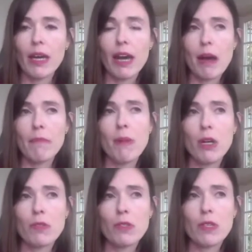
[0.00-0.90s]
And
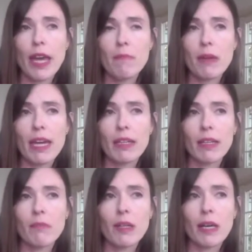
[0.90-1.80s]
most MBA
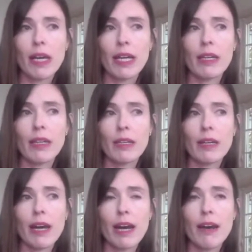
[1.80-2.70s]
alumni
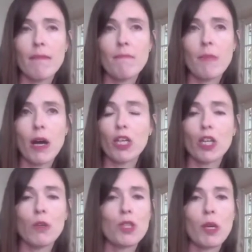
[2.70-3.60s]
are
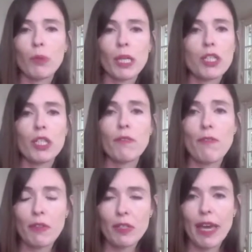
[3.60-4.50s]
hugely
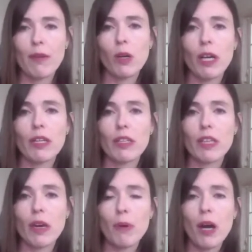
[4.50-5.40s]
appreciative of the network
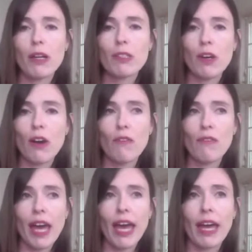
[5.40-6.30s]
that they're part
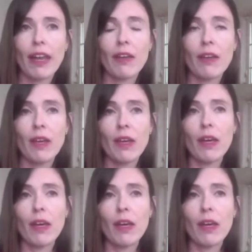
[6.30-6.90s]
of, and